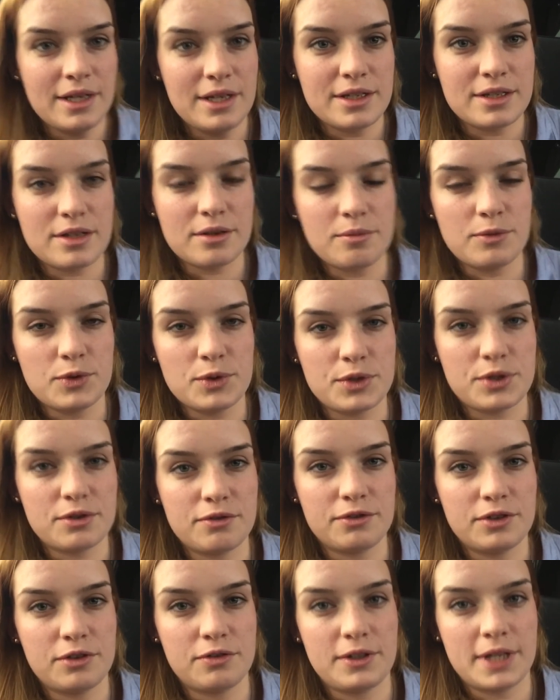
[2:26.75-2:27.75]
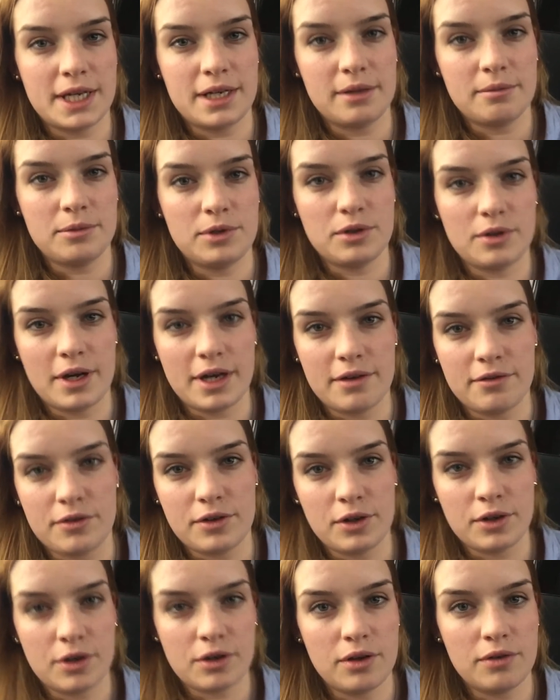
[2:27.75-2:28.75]
So most of the time you have
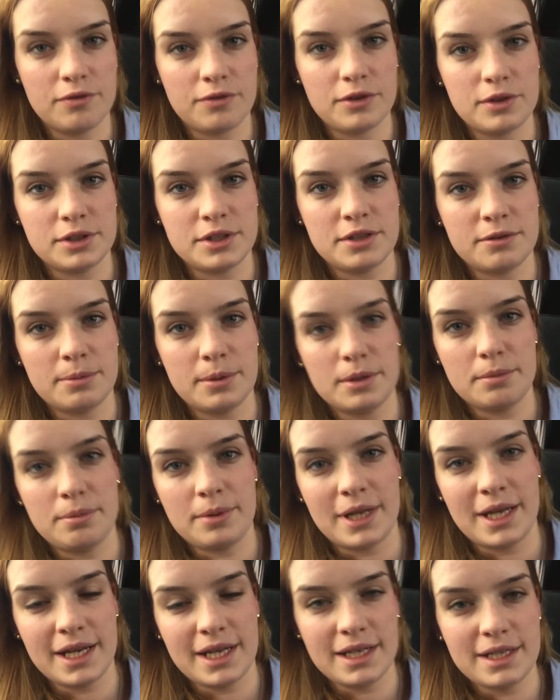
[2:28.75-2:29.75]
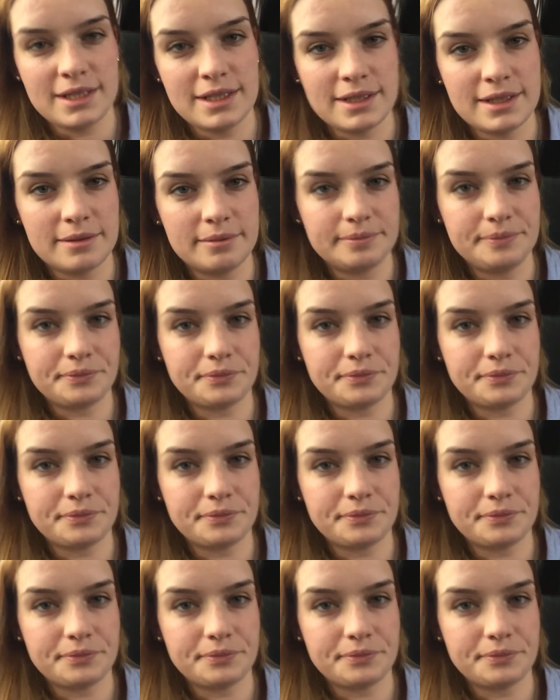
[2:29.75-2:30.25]
a comfortable place.